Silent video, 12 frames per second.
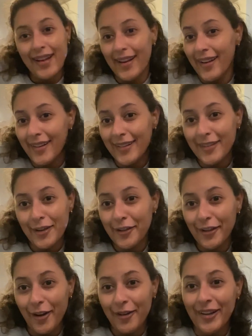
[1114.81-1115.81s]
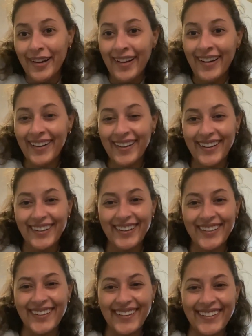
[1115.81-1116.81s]
And there you
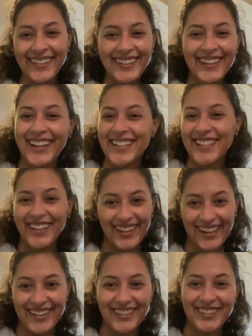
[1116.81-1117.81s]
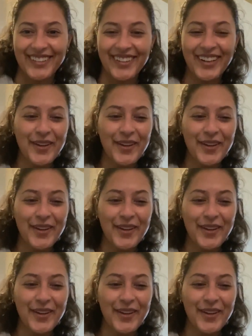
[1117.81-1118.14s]
go. That's all I can do